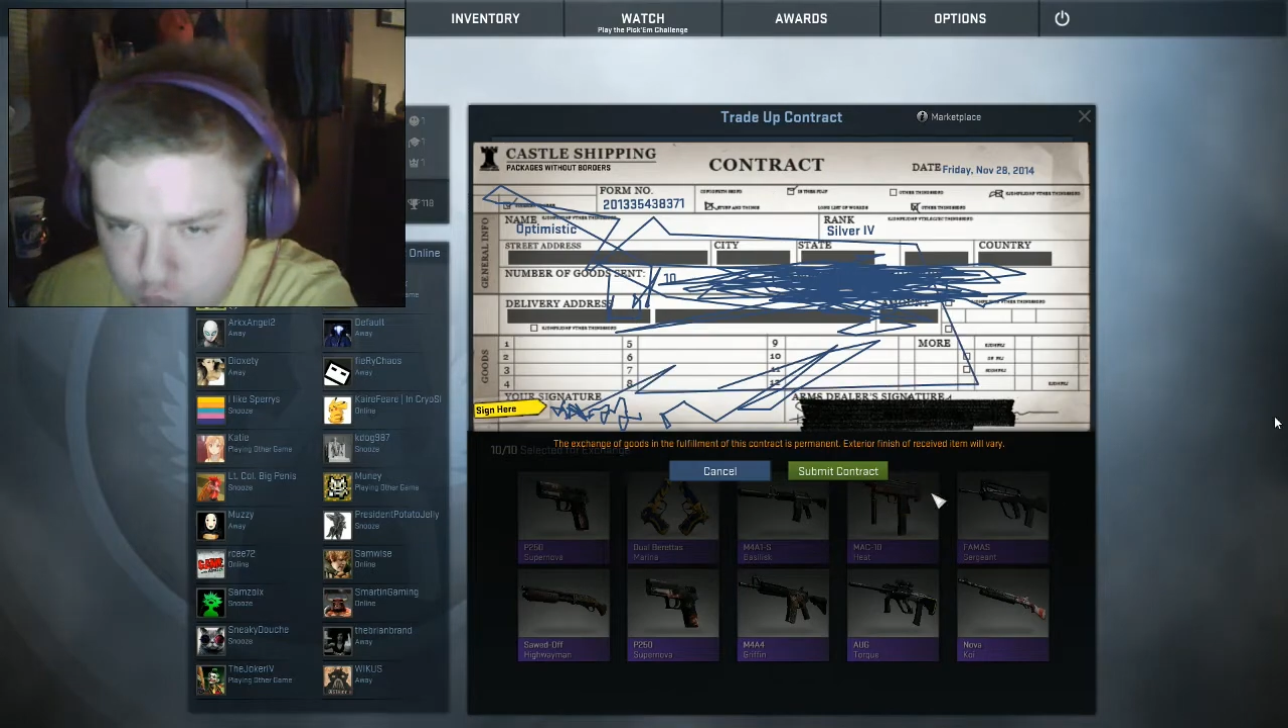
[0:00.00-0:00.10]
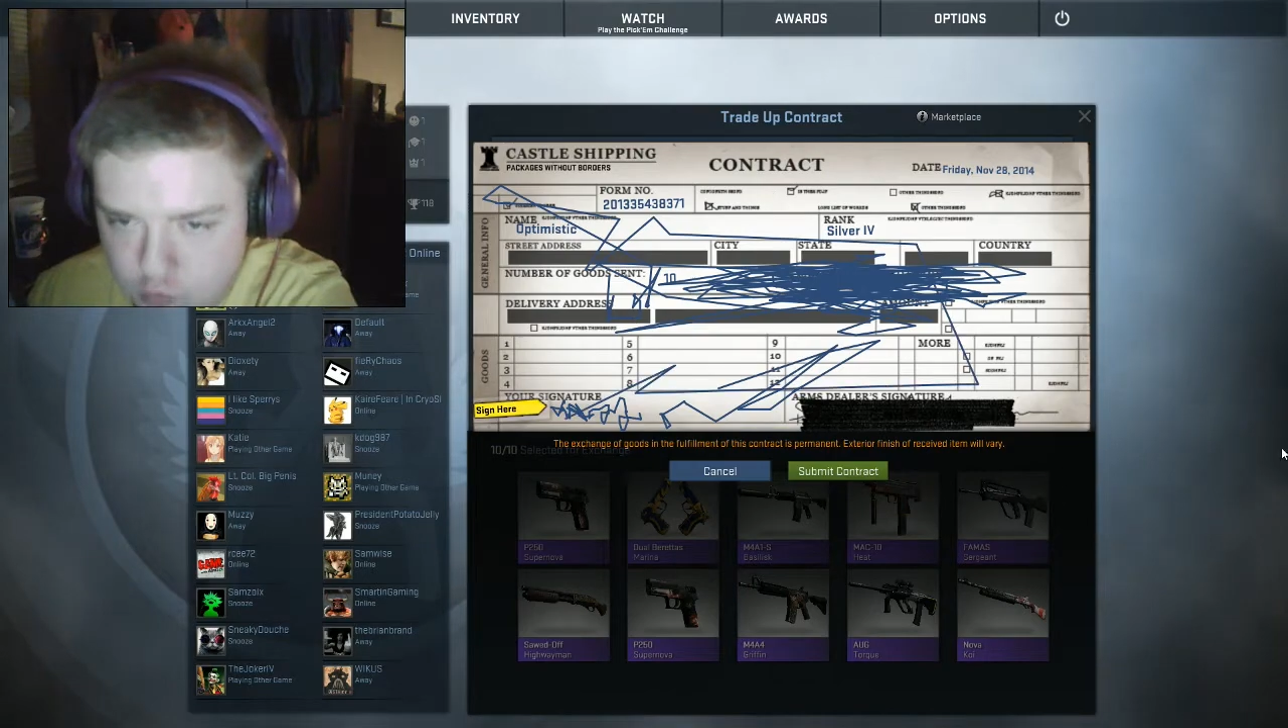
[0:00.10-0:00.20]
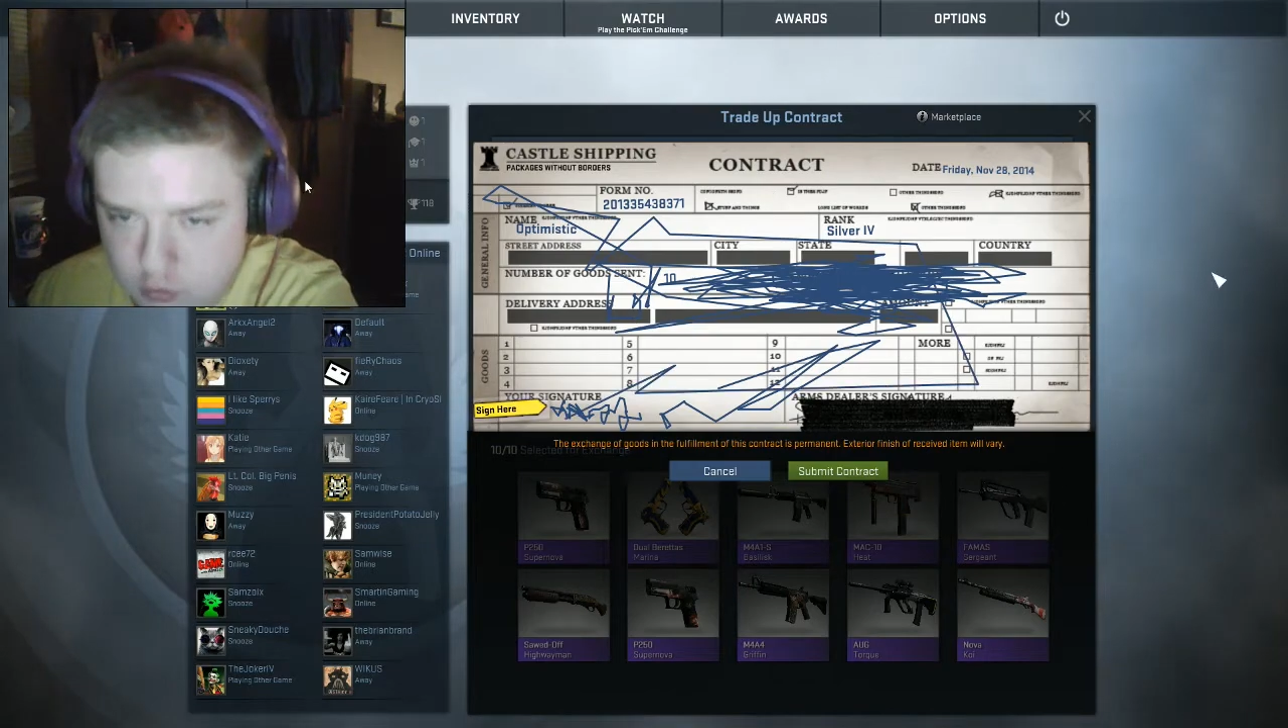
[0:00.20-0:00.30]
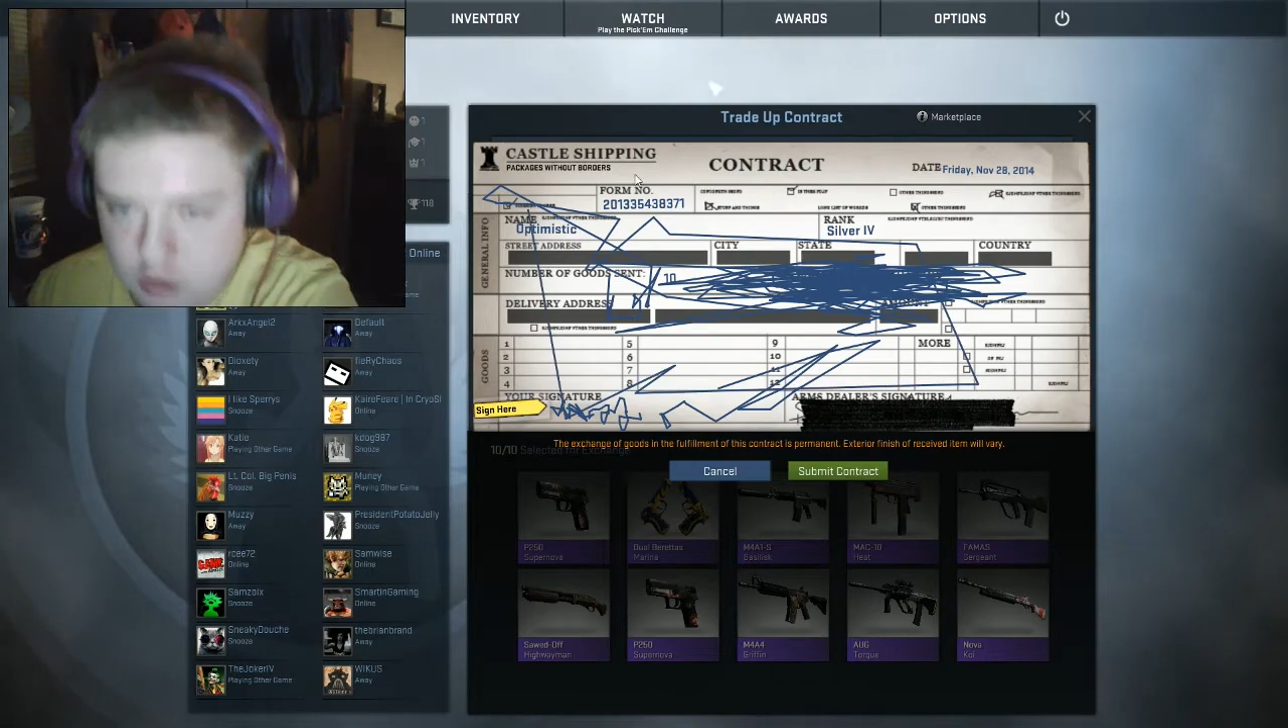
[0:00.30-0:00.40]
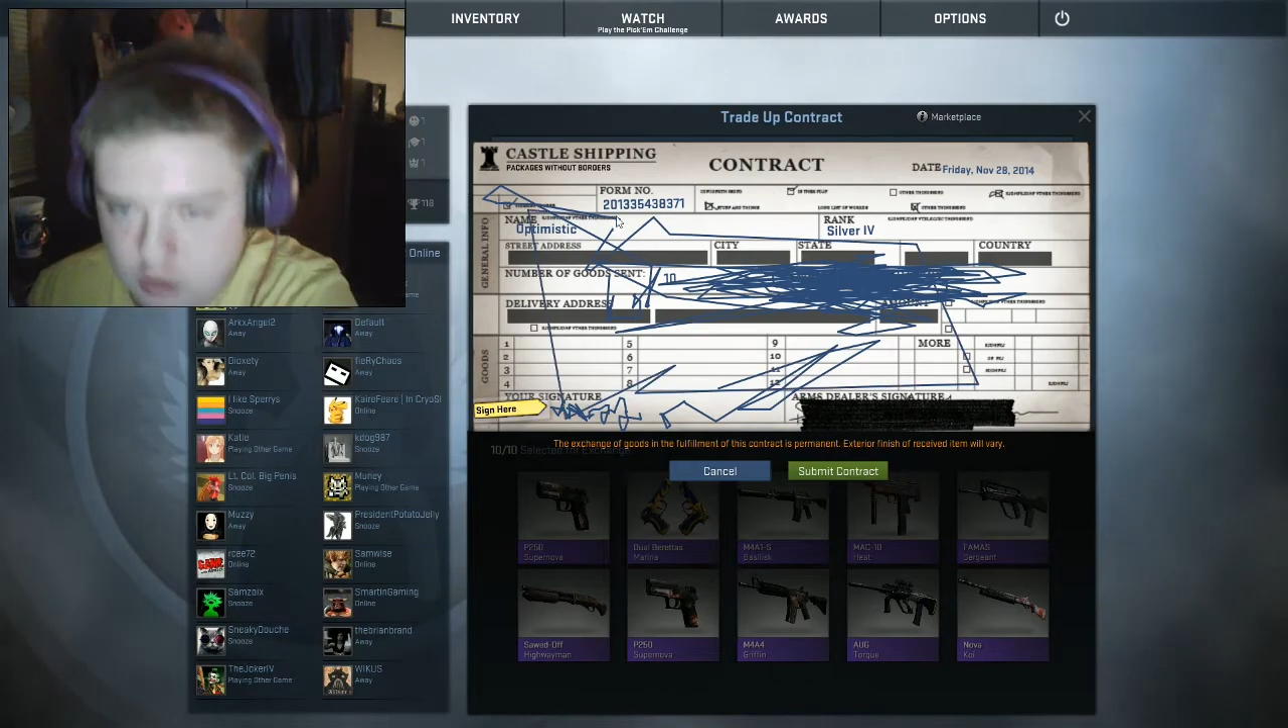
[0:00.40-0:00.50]

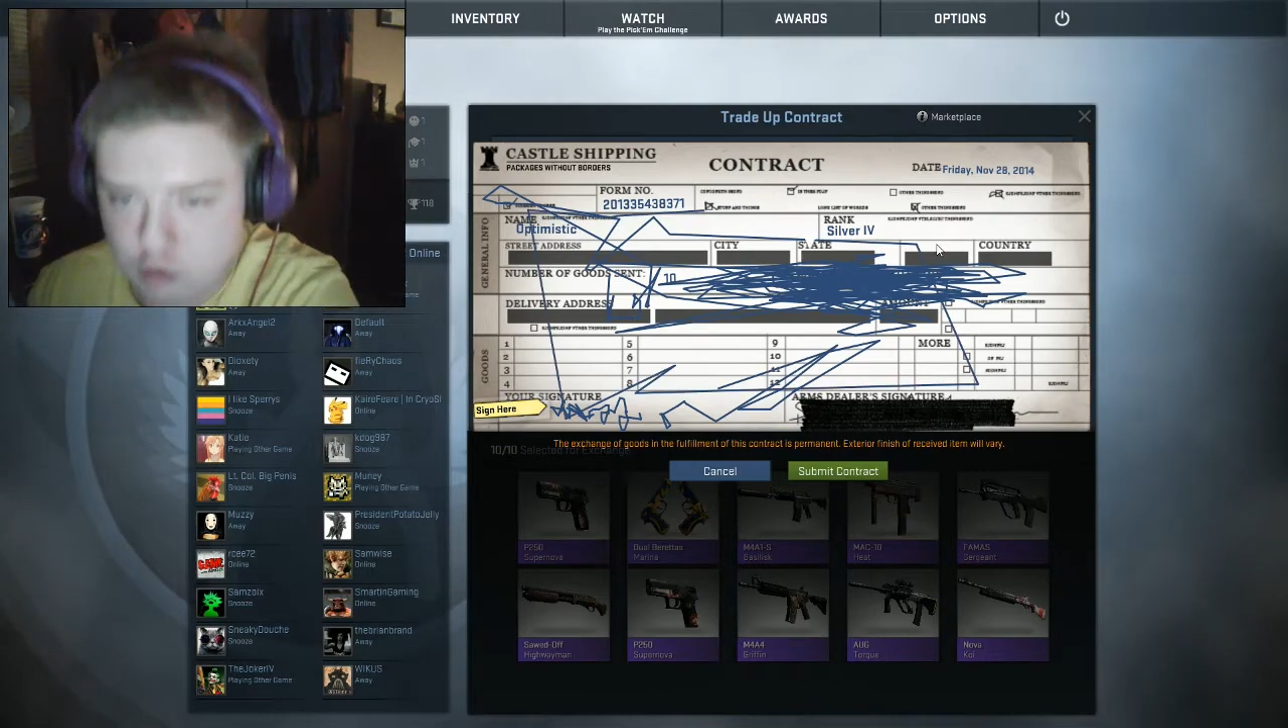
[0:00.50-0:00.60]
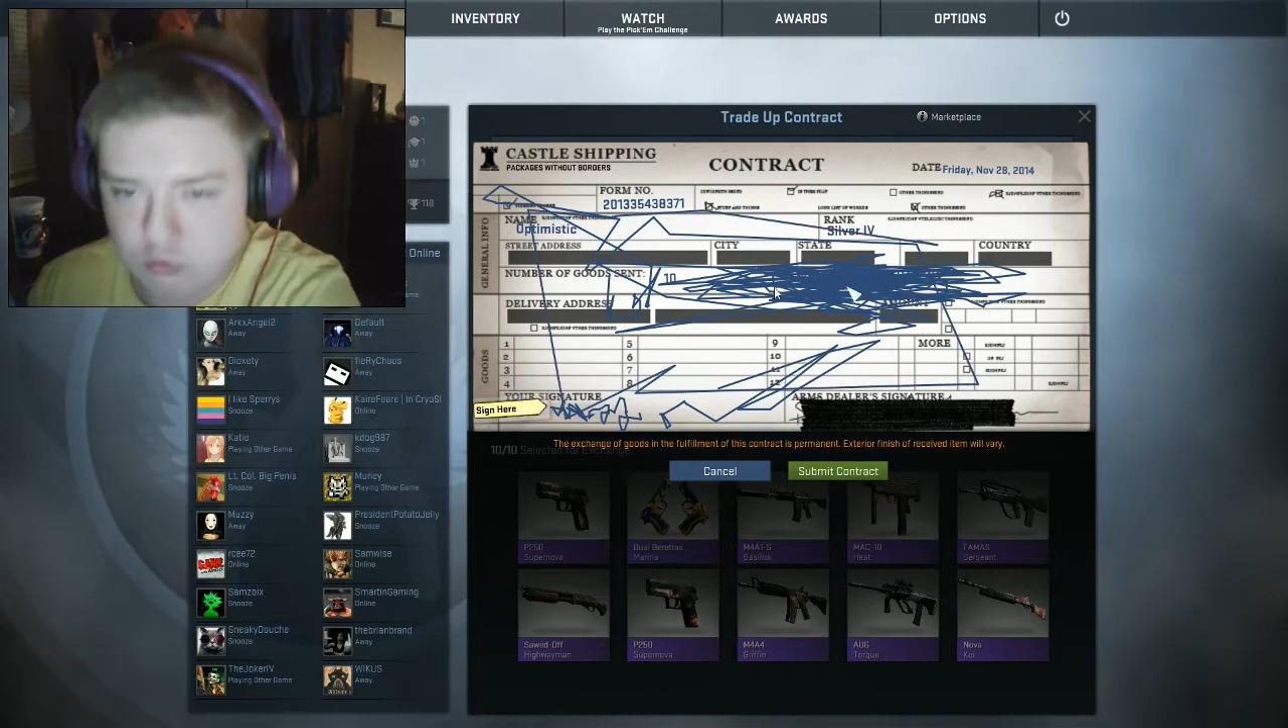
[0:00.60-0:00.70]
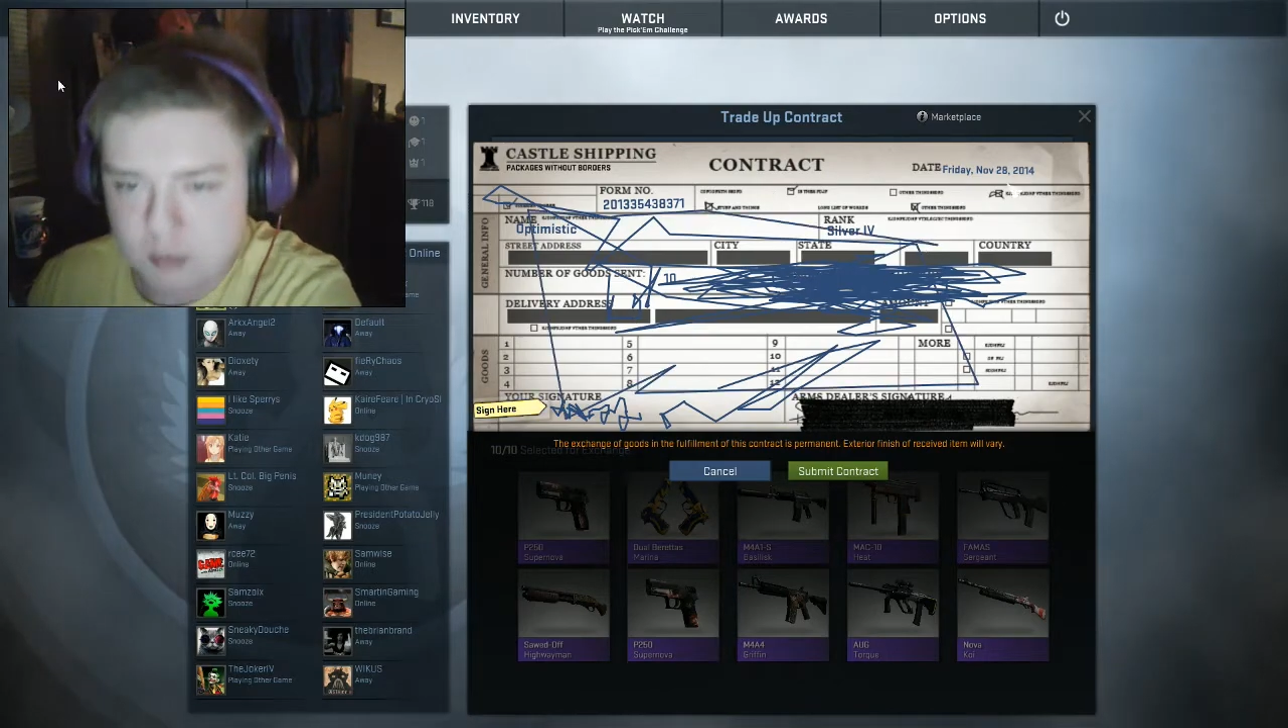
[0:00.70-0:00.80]
scrabble